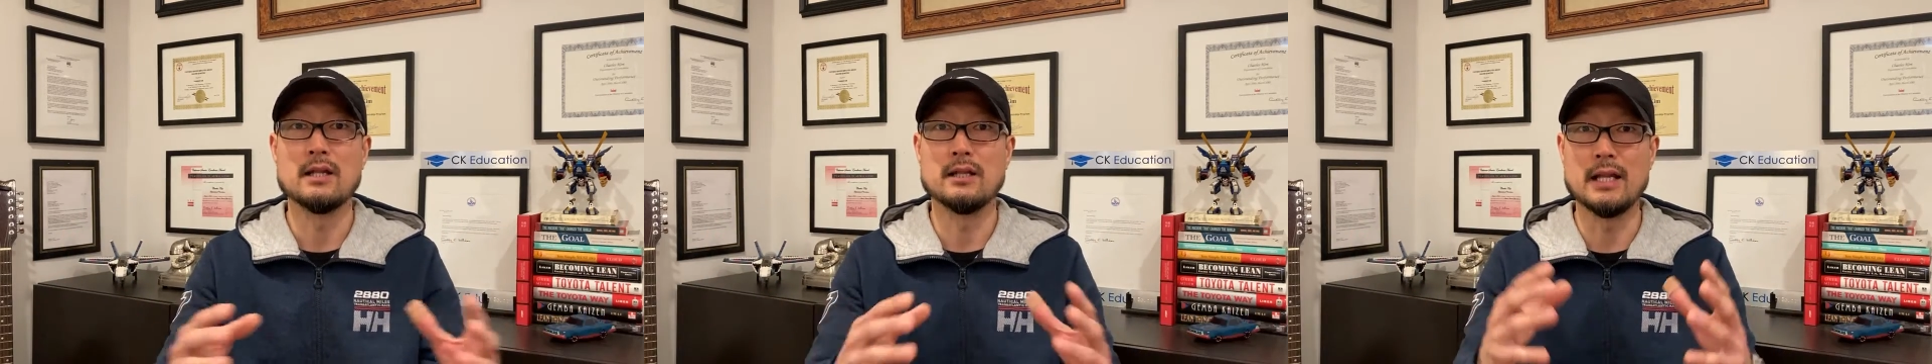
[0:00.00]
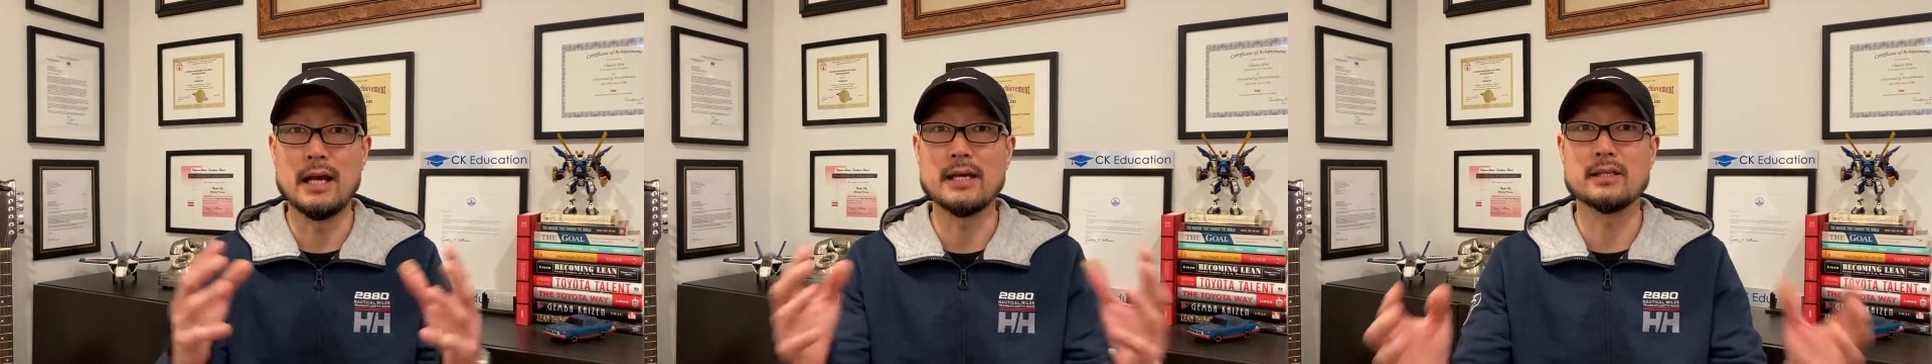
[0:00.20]

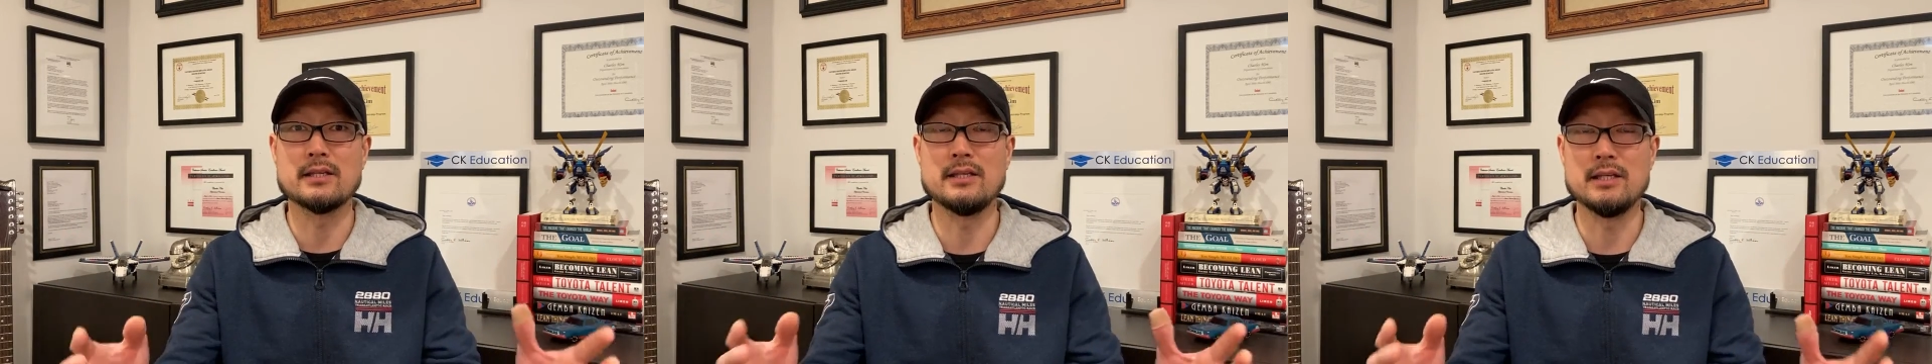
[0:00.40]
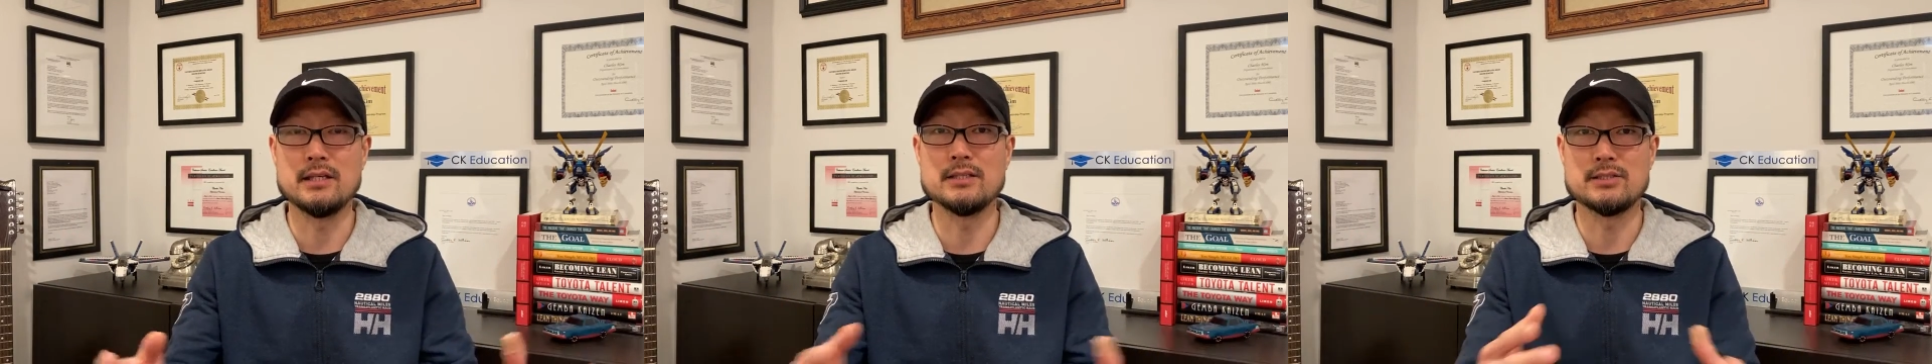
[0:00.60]

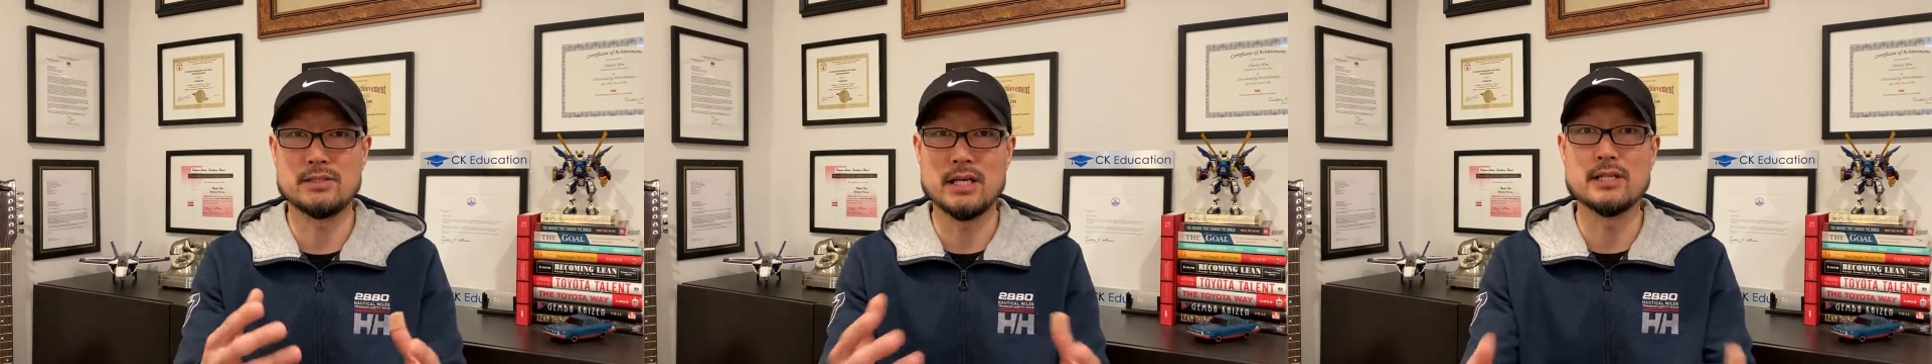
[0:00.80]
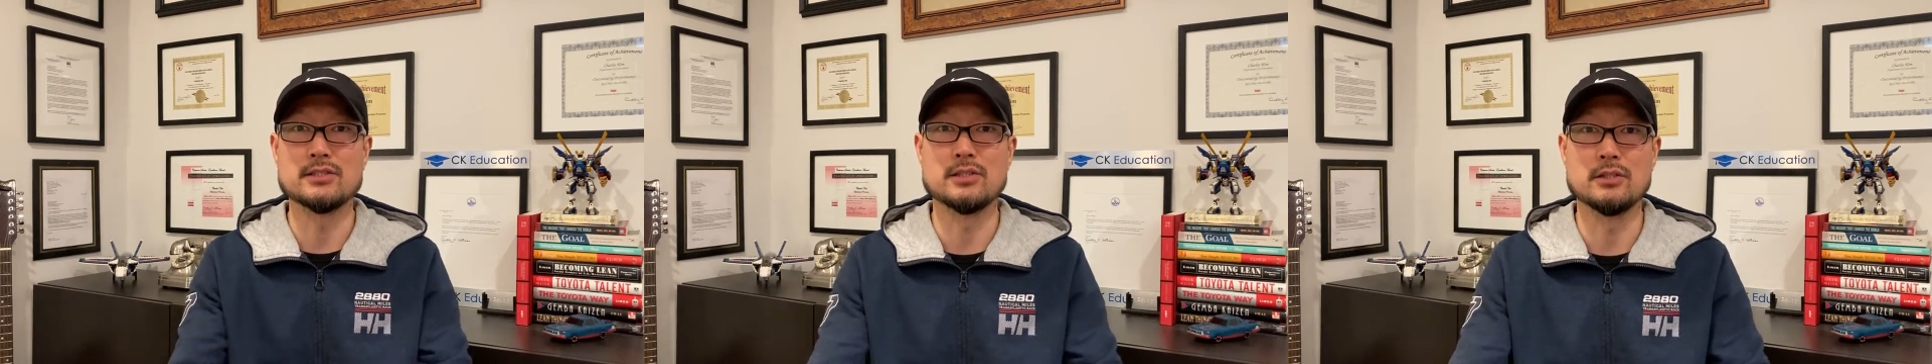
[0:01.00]
like it
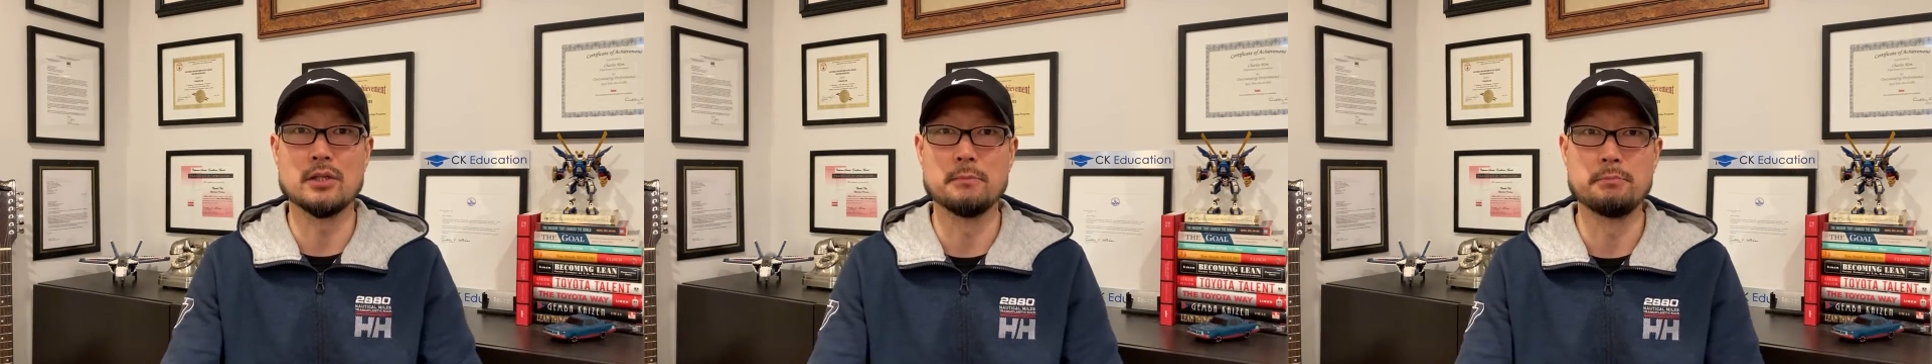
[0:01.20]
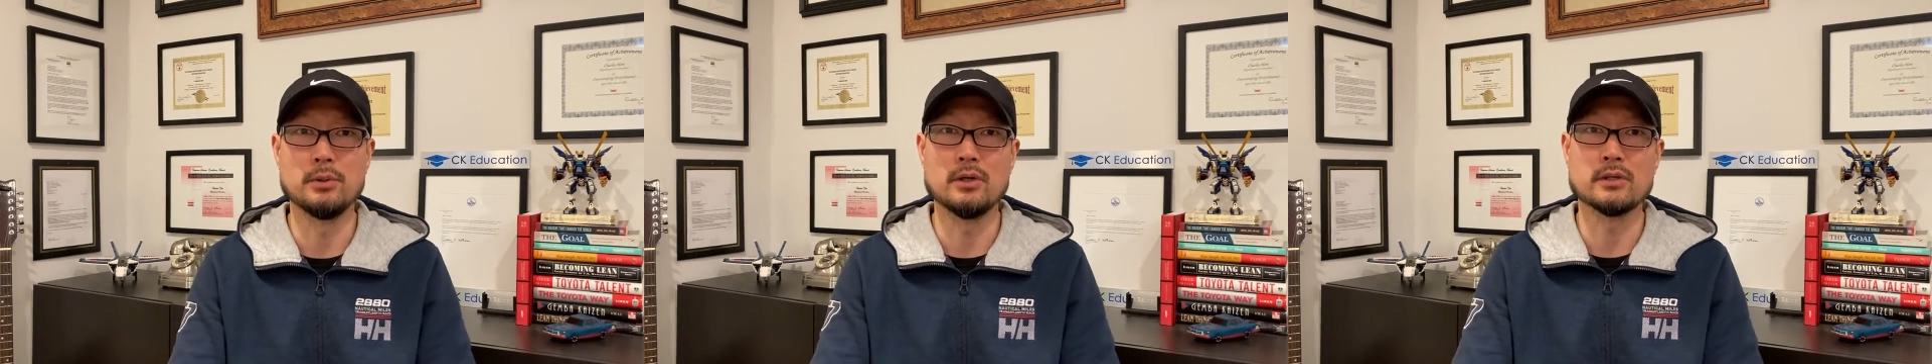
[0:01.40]
says in
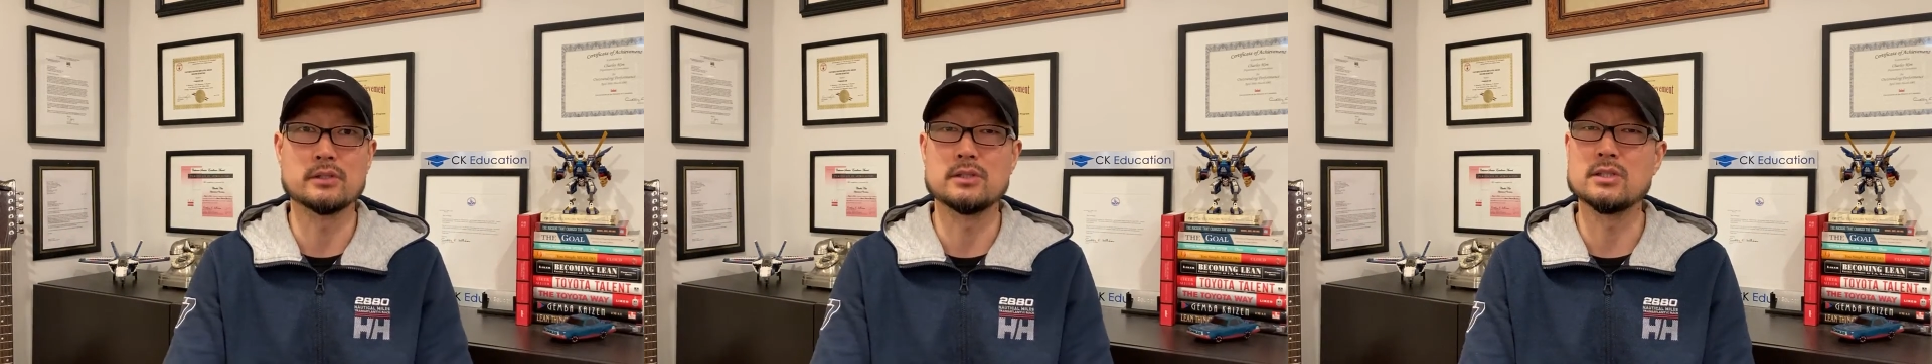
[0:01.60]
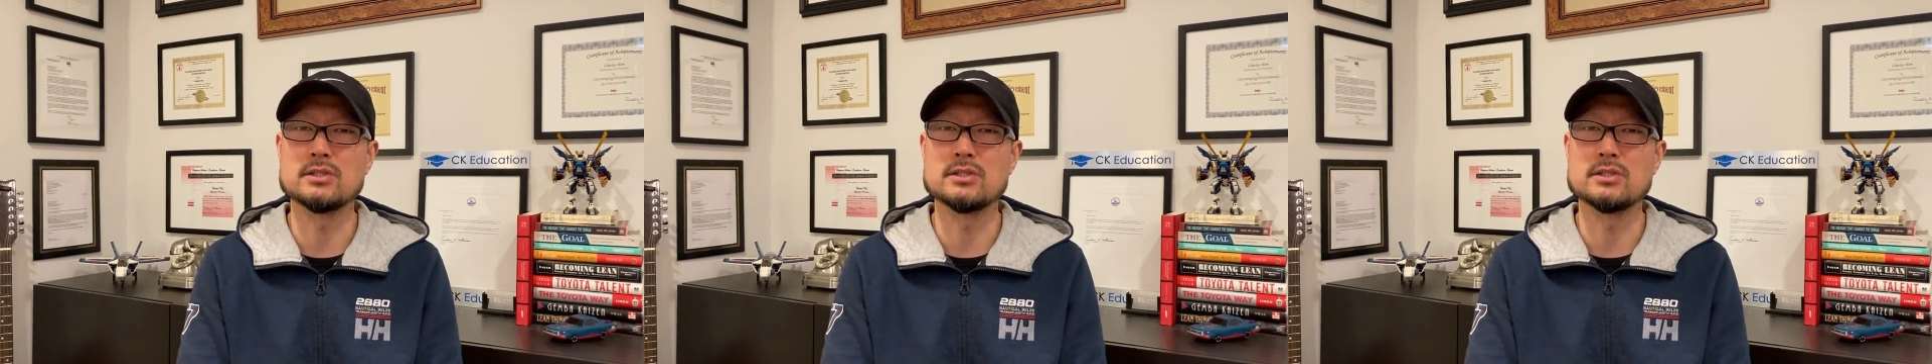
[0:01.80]
the book.